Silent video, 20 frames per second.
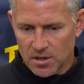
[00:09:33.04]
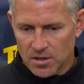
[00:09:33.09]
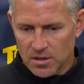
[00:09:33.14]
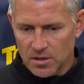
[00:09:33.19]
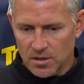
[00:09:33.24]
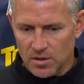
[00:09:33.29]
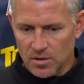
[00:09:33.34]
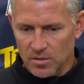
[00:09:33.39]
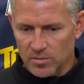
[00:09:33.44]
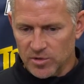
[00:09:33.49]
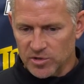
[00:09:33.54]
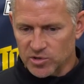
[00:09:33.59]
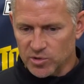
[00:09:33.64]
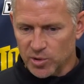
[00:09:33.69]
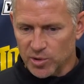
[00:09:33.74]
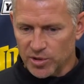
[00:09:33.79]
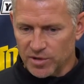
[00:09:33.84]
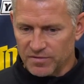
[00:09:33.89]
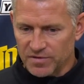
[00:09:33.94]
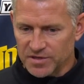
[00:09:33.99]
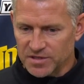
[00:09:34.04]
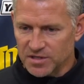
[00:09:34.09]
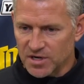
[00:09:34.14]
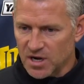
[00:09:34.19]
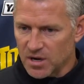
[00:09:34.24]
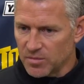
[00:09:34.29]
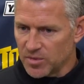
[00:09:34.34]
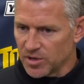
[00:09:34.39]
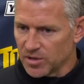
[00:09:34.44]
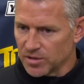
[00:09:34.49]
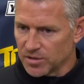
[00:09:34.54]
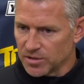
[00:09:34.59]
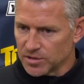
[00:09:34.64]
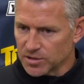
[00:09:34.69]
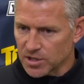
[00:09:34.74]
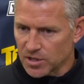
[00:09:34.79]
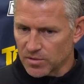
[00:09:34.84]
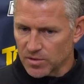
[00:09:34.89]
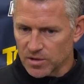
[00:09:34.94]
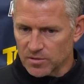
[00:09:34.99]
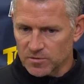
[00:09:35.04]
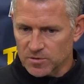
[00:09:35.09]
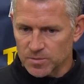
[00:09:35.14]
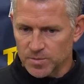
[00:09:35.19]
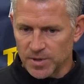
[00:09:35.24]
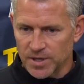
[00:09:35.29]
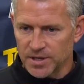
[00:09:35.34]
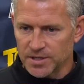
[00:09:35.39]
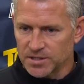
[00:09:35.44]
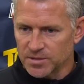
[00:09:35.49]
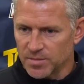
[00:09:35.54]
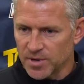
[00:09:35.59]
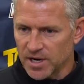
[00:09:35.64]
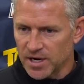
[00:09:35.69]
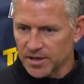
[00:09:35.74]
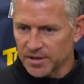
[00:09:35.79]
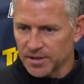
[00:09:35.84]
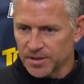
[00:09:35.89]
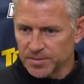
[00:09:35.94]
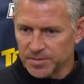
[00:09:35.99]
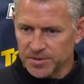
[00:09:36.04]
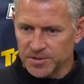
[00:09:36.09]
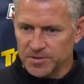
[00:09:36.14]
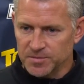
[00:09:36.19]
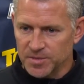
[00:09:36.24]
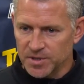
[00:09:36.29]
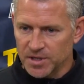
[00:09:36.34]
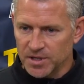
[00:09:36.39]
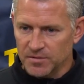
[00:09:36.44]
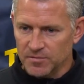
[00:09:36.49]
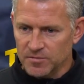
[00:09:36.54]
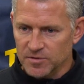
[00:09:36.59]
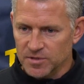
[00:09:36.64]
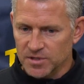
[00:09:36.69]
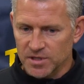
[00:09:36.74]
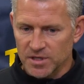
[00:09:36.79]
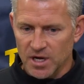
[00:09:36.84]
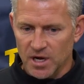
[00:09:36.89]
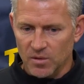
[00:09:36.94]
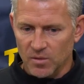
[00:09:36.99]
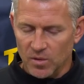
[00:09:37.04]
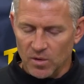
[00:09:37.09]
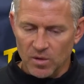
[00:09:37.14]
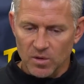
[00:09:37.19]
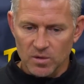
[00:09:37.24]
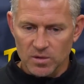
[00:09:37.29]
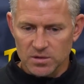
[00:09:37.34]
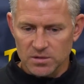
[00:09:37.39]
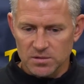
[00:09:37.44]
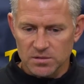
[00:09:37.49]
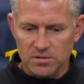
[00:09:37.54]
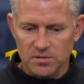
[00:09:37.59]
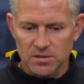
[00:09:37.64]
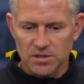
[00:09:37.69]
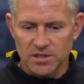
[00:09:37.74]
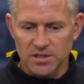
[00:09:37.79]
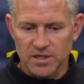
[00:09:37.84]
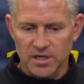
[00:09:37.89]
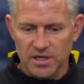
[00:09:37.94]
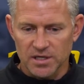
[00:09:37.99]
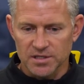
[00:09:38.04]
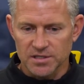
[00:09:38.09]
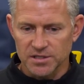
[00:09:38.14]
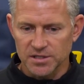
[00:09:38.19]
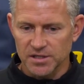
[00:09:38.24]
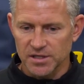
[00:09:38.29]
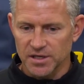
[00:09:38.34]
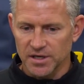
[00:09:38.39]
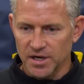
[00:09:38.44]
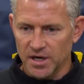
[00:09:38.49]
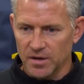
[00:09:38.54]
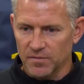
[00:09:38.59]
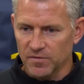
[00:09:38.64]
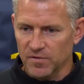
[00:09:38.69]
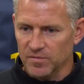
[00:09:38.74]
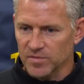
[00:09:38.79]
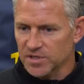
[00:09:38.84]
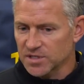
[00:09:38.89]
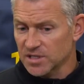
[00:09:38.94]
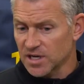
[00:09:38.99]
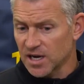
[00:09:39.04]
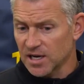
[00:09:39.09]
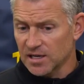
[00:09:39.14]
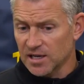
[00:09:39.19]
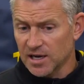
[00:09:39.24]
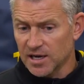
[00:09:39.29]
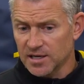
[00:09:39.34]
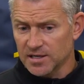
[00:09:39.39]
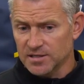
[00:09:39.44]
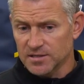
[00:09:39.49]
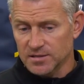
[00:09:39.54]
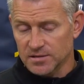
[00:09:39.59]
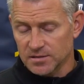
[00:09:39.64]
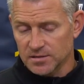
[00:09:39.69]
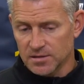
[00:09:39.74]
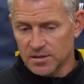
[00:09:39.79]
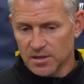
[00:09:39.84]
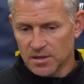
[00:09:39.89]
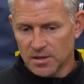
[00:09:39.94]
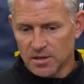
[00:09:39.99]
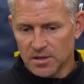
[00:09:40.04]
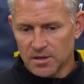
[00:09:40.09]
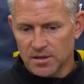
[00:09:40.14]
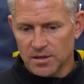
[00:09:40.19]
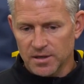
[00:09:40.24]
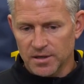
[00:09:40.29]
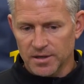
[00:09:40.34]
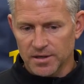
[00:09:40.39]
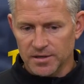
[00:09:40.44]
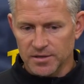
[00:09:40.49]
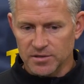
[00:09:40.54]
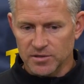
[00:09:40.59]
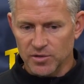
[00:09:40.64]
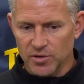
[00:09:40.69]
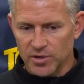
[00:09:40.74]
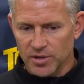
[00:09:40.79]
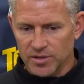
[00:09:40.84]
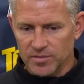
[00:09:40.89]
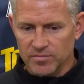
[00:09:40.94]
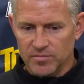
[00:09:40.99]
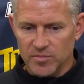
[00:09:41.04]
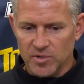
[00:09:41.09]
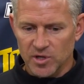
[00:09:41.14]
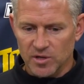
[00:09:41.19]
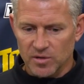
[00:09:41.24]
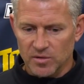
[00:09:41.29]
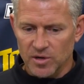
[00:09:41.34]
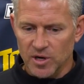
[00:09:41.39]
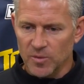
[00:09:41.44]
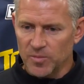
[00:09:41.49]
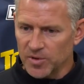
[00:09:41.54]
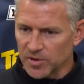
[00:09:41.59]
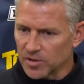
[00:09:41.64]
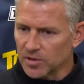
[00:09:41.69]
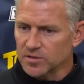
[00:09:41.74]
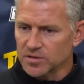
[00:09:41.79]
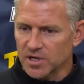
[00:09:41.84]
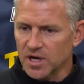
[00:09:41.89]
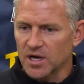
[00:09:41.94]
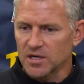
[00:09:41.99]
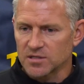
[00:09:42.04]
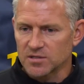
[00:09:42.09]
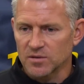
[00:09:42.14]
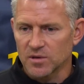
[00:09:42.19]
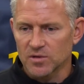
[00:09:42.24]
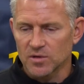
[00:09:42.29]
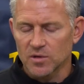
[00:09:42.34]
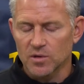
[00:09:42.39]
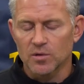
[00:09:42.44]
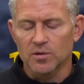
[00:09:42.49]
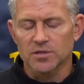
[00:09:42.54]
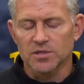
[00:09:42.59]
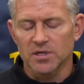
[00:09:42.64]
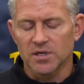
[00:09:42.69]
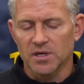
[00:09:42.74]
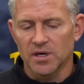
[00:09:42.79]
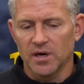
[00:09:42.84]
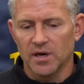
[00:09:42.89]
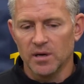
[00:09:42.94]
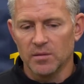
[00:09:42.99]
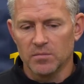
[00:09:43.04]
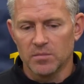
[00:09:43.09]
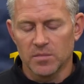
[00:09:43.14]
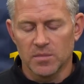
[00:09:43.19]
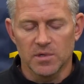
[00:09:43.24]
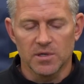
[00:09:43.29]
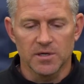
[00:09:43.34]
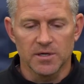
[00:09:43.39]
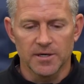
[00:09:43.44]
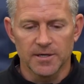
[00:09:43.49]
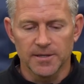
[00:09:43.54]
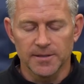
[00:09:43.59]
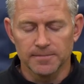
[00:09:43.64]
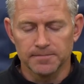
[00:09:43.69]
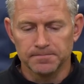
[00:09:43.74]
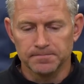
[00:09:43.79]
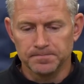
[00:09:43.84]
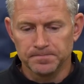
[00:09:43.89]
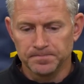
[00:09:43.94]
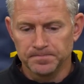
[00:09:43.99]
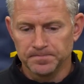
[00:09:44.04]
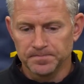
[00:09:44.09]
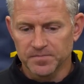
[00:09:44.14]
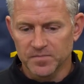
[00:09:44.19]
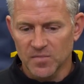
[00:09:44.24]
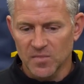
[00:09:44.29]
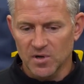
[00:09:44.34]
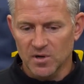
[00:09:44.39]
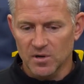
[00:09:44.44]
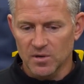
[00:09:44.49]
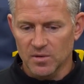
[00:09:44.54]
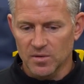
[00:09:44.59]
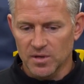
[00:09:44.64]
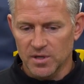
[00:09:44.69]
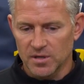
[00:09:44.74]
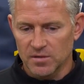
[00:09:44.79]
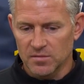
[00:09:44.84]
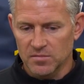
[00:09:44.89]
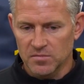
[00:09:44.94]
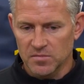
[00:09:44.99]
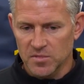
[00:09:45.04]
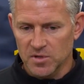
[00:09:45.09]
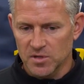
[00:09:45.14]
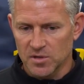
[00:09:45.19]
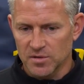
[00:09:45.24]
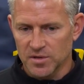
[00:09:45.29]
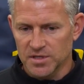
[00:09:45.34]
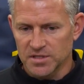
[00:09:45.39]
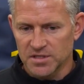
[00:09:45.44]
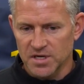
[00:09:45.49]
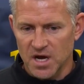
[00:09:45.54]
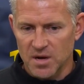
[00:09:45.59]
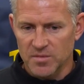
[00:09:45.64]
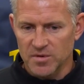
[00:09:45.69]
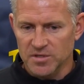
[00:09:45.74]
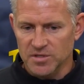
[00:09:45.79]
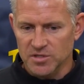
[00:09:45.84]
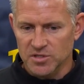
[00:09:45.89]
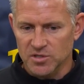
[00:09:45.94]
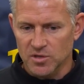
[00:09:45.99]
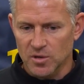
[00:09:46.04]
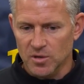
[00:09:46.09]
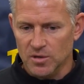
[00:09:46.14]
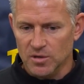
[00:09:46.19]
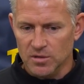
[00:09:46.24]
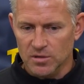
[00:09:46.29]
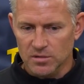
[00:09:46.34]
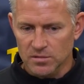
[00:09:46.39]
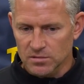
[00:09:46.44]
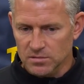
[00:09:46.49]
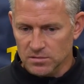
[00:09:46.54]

you know, the majority of his time here in his career was spent as a backup. He's been was in that role and can kind of see the game from the sidelines and uh, is good at you know helping those guys throughout the course of the game. Um, you know, and then you know his time as a starter